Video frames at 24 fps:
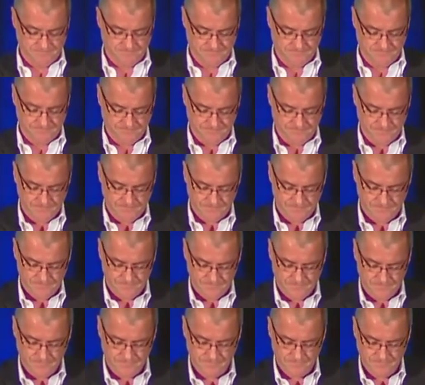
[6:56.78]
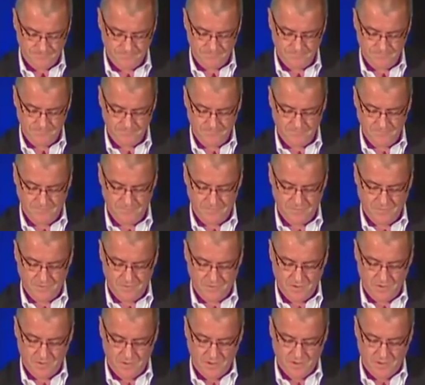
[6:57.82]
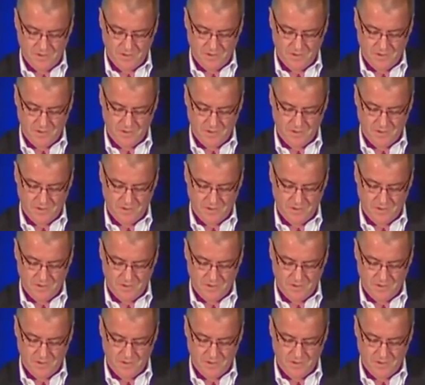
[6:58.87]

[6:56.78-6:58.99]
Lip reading: (no one is talking)